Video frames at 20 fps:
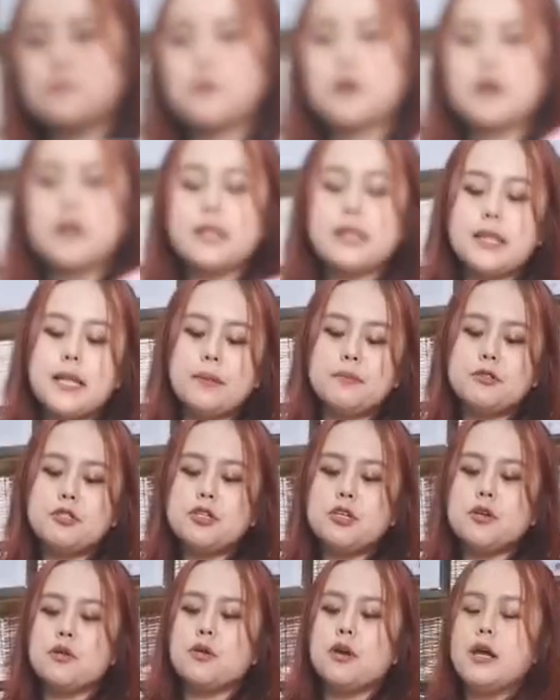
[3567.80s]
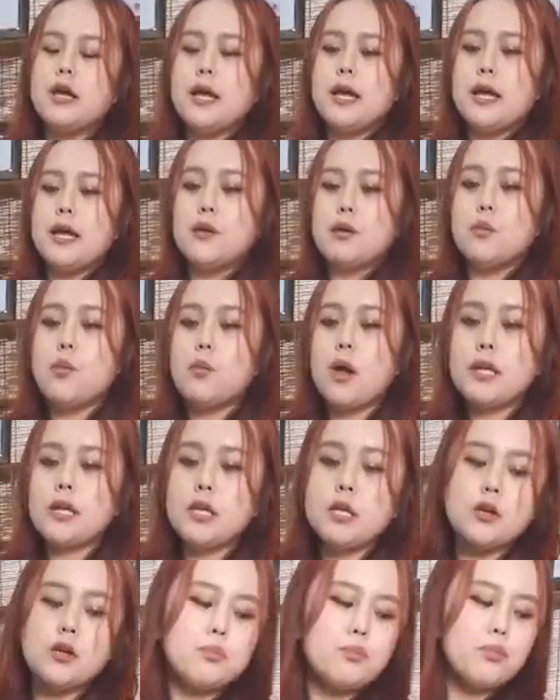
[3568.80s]
purring lip do? When
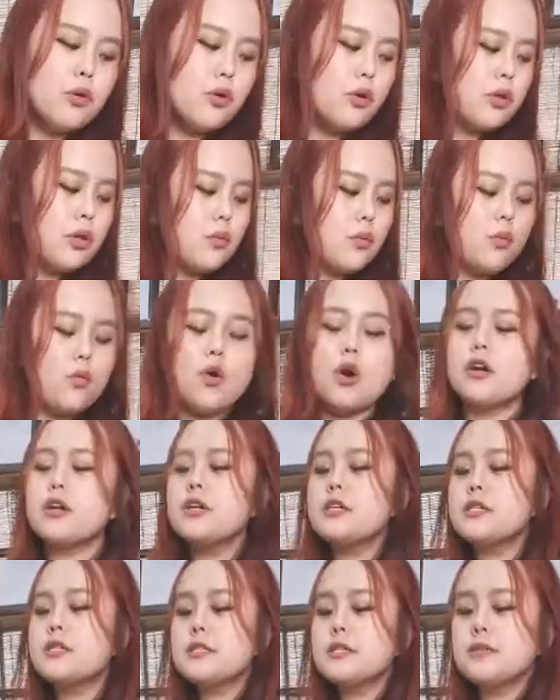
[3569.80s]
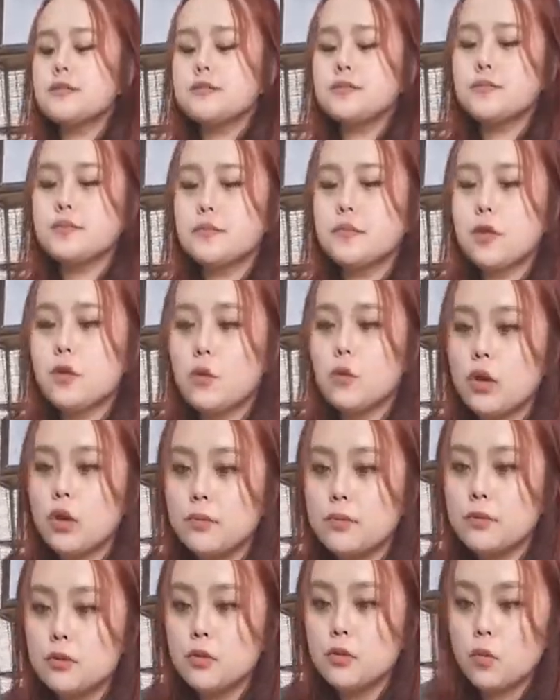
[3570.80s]
you pull the waters,
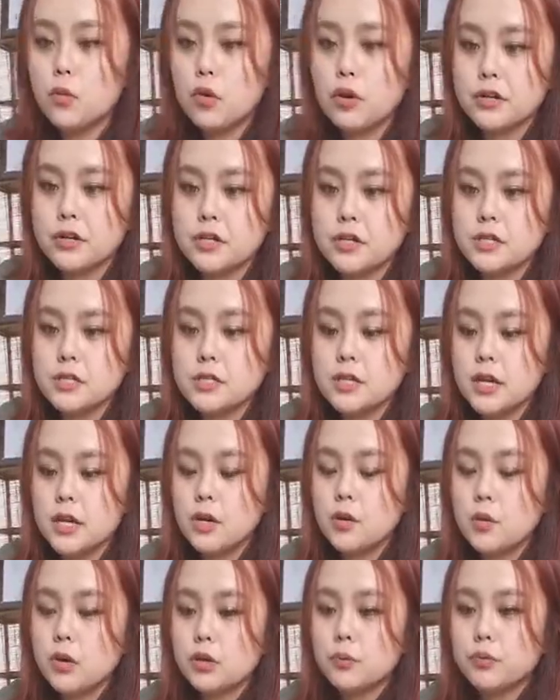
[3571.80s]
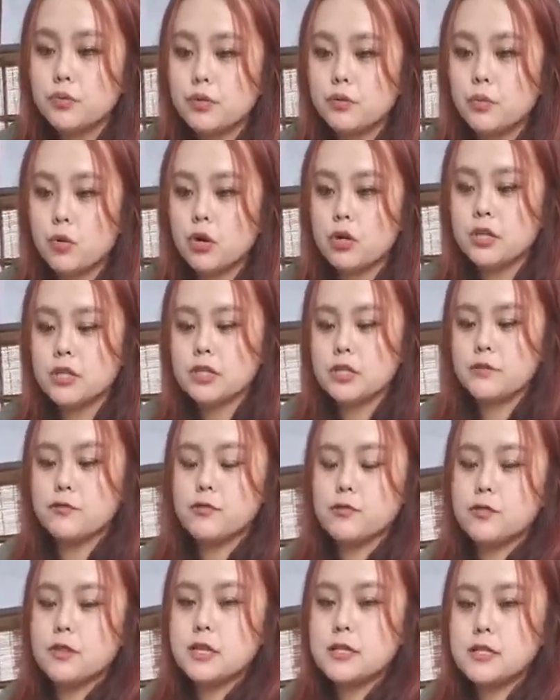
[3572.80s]
when you pull the waters, you want to pull the waters.
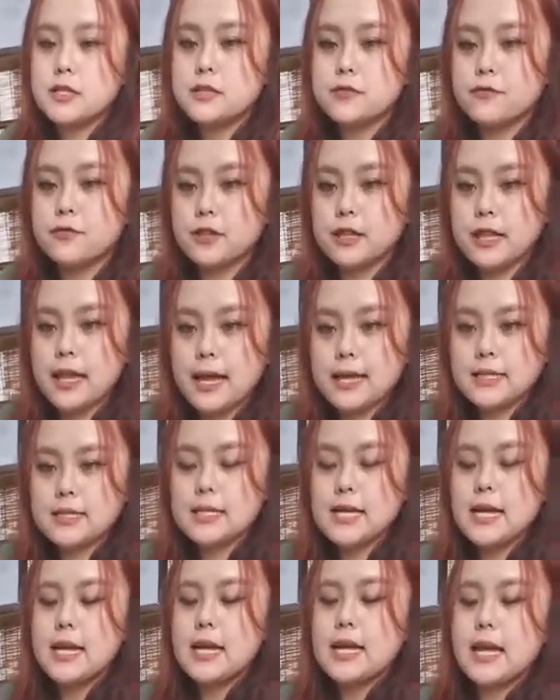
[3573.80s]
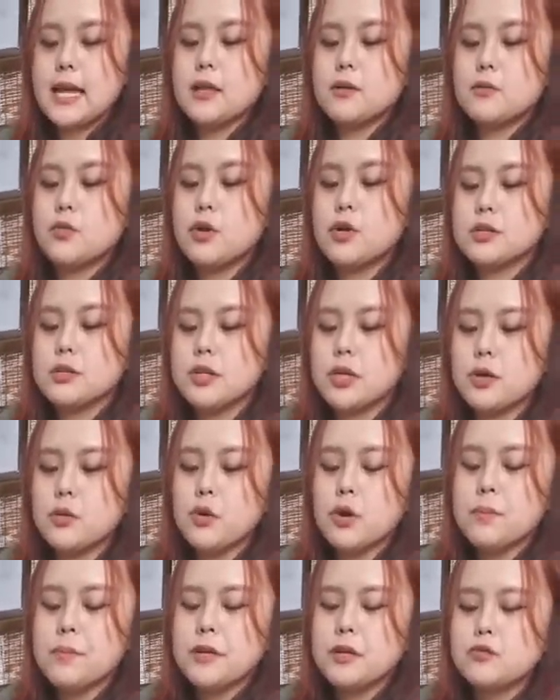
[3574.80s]
If this is flat, it will it
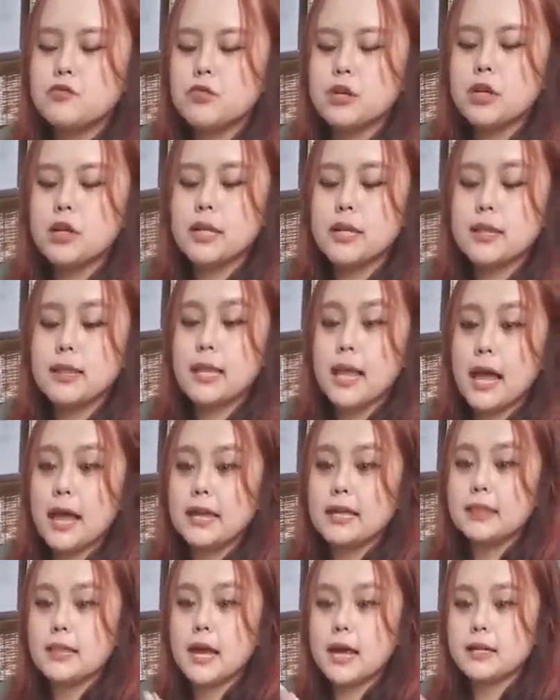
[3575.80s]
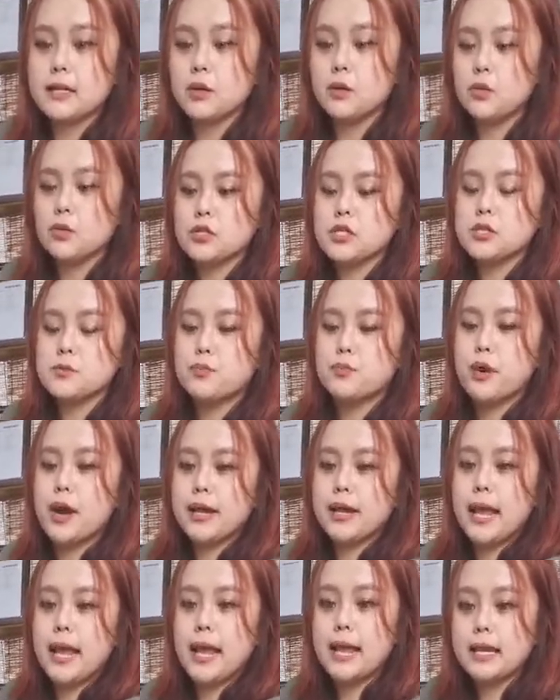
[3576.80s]
will be really like that. It will
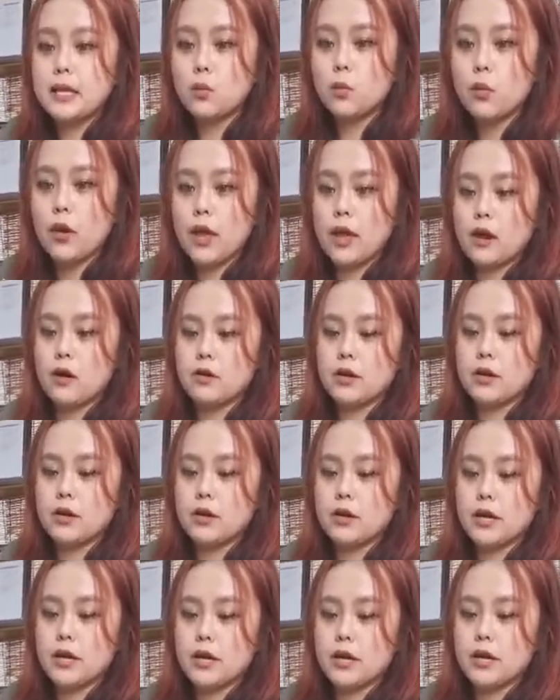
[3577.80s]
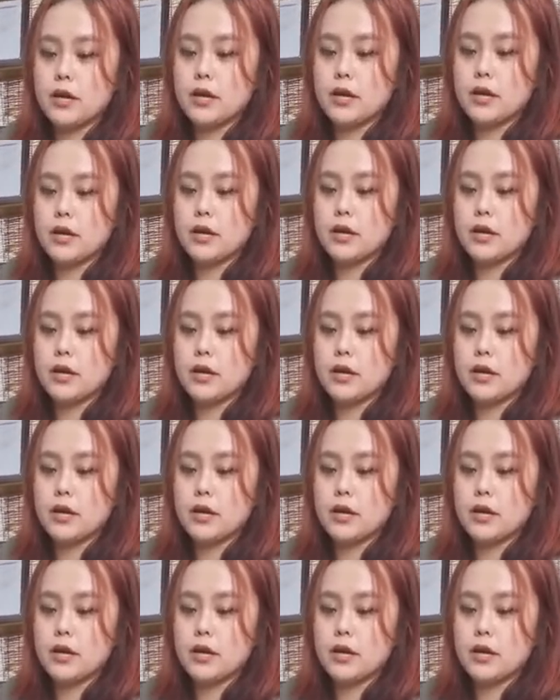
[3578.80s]
spread anywhere. Okay, the waters.